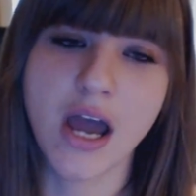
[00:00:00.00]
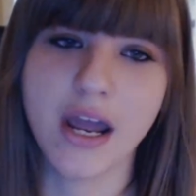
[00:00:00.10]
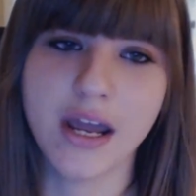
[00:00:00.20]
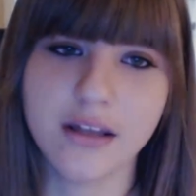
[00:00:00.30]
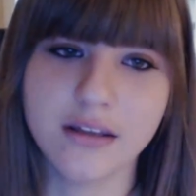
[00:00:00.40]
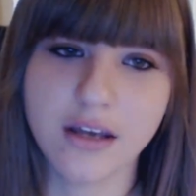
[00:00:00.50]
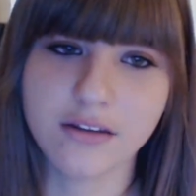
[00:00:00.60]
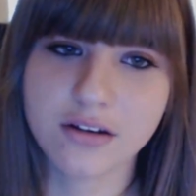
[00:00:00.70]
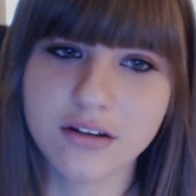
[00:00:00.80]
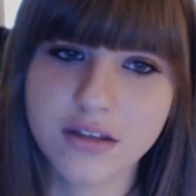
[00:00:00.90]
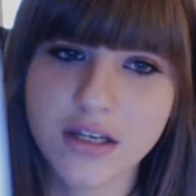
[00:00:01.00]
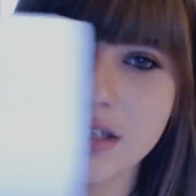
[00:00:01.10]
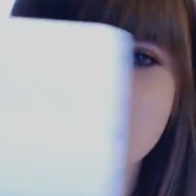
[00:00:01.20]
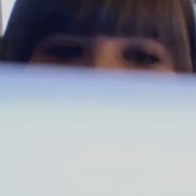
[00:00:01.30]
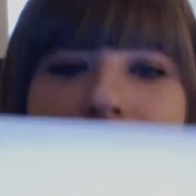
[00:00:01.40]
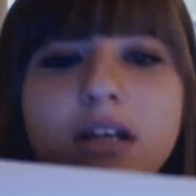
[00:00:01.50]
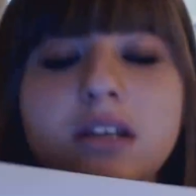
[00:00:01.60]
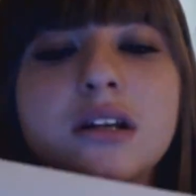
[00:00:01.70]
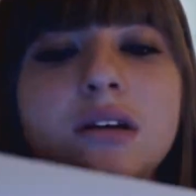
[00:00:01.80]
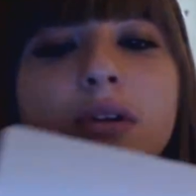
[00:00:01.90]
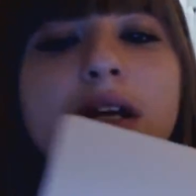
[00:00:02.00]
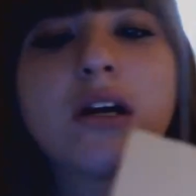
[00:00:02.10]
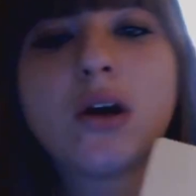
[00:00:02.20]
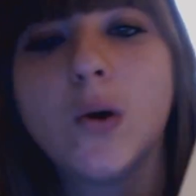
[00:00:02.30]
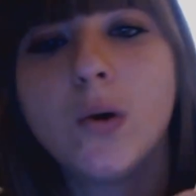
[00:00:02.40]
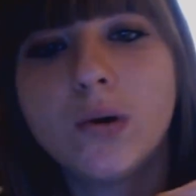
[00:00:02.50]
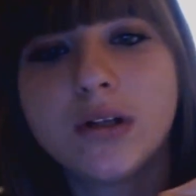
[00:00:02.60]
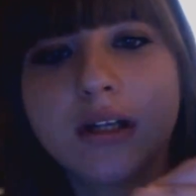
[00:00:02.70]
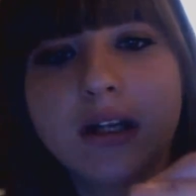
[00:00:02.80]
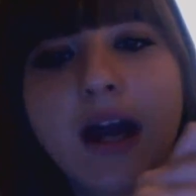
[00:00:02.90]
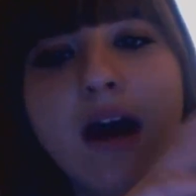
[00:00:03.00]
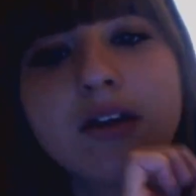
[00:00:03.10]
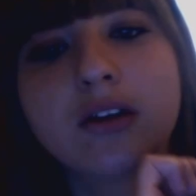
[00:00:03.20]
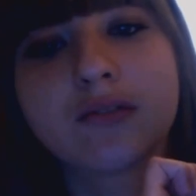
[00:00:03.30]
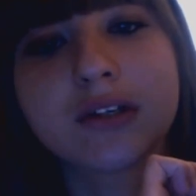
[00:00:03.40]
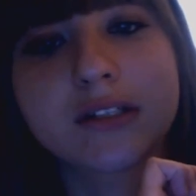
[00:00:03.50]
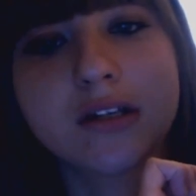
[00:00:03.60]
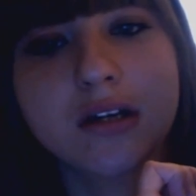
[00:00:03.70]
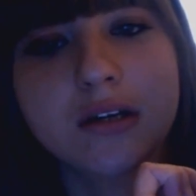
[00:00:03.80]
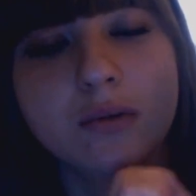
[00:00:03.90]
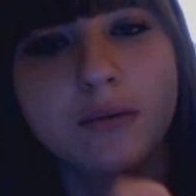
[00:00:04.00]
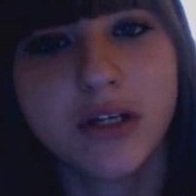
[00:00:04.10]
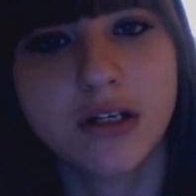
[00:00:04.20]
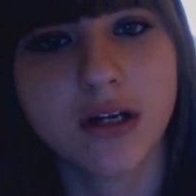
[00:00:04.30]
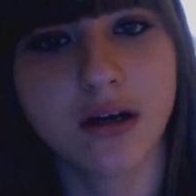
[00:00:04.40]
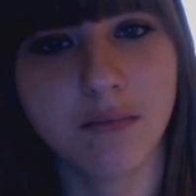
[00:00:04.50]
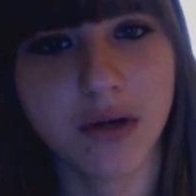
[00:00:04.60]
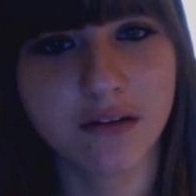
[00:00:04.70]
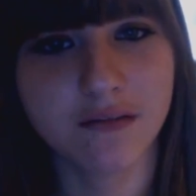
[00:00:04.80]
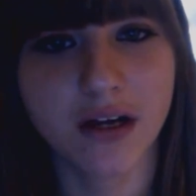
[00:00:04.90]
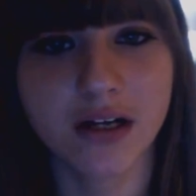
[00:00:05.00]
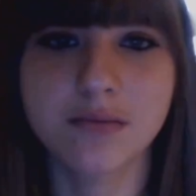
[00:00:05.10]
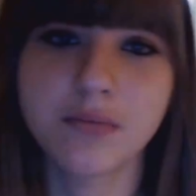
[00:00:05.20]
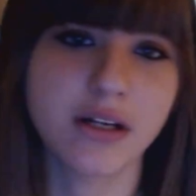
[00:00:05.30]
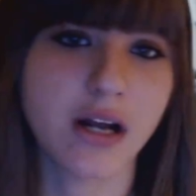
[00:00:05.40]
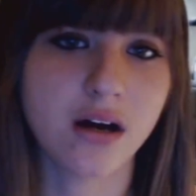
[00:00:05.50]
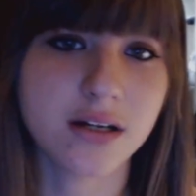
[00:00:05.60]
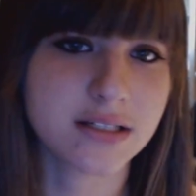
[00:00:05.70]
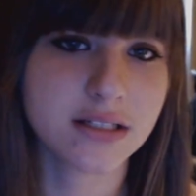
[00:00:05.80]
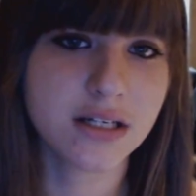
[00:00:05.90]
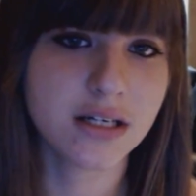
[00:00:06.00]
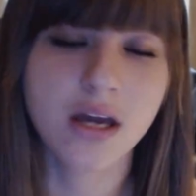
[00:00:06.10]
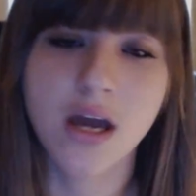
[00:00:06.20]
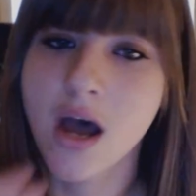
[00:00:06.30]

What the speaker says: And the other good thing is you'd think that it would get cold and like having your wrist on it would be a big effect, but honestly,